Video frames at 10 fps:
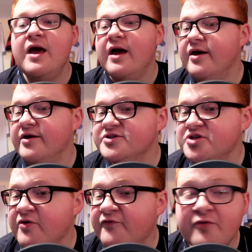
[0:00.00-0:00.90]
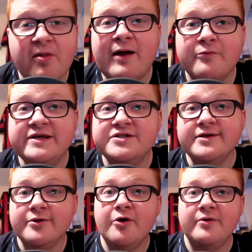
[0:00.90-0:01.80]
So for that reason
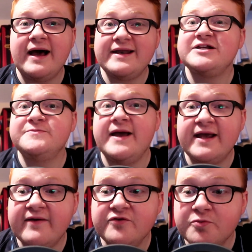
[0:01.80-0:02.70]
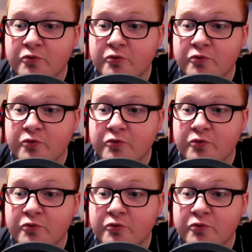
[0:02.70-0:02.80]
alone, I'd expect Kevin De